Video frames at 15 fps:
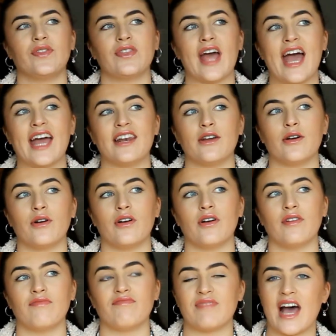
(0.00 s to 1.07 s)
Then
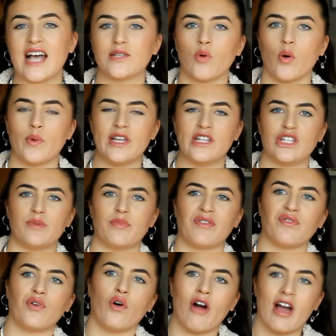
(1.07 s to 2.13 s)
that's what we do
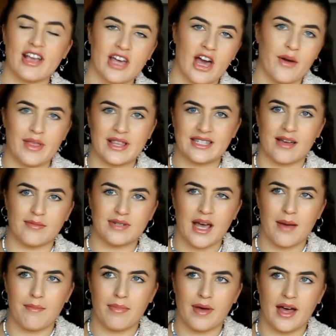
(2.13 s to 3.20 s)
before I go in
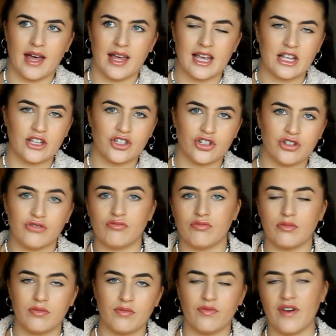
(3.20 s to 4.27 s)
September. Each
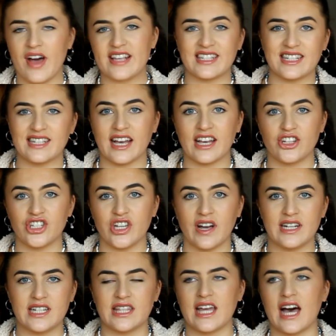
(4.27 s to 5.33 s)
first and second year
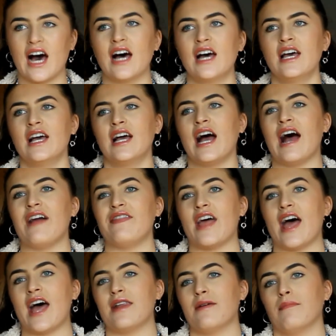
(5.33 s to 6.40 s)
I did that. And
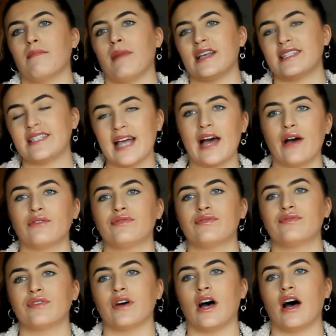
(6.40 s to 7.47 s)
then
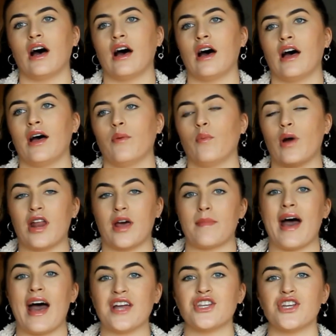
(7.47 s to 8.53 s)
myself, when I'm
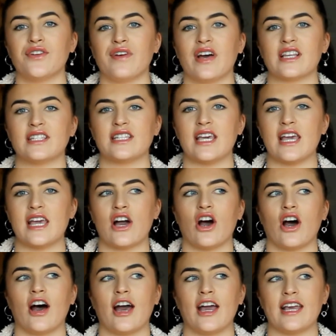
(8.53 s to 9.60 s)
at university,
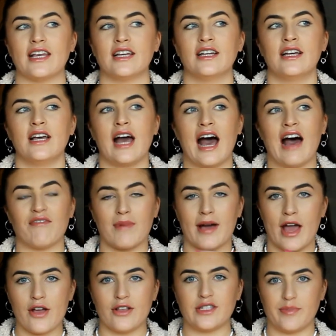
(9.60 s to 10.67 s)
I have
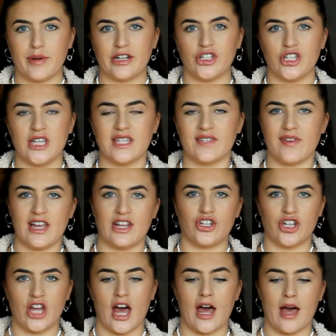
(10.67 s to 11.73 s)
my own spreadsheets for
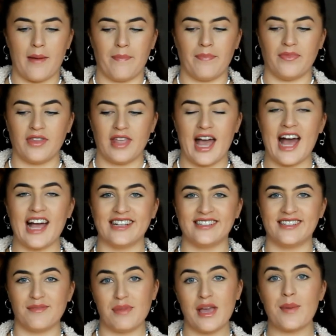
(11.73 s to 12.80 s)
each term.
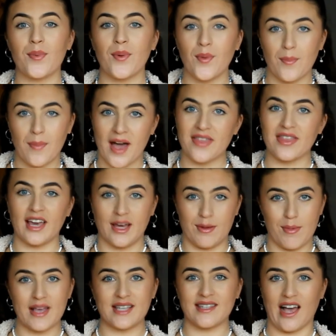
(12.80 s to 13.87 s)
And people might think I'm
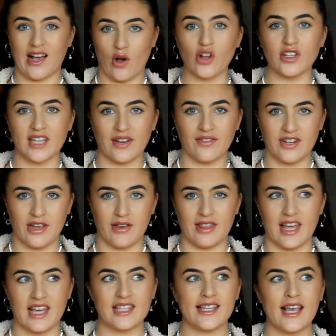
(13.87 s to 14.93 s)
a bit psychotic for doing
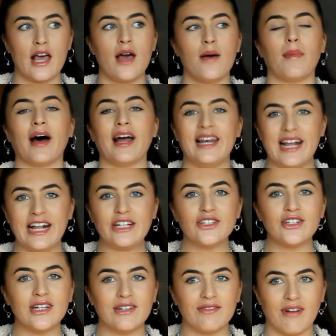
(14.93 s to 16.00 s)
this, but I
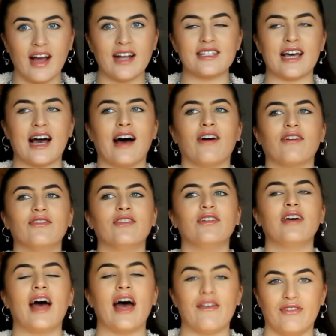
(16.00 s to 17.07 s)
literally write down
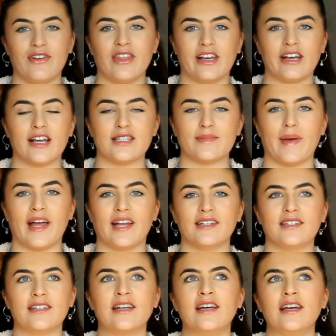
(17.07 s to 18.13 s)
everything I
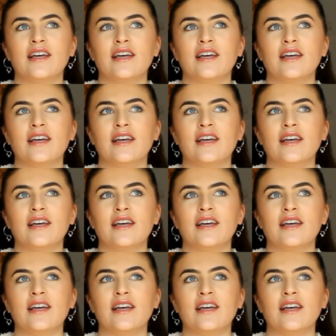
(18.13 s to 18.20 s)
spend.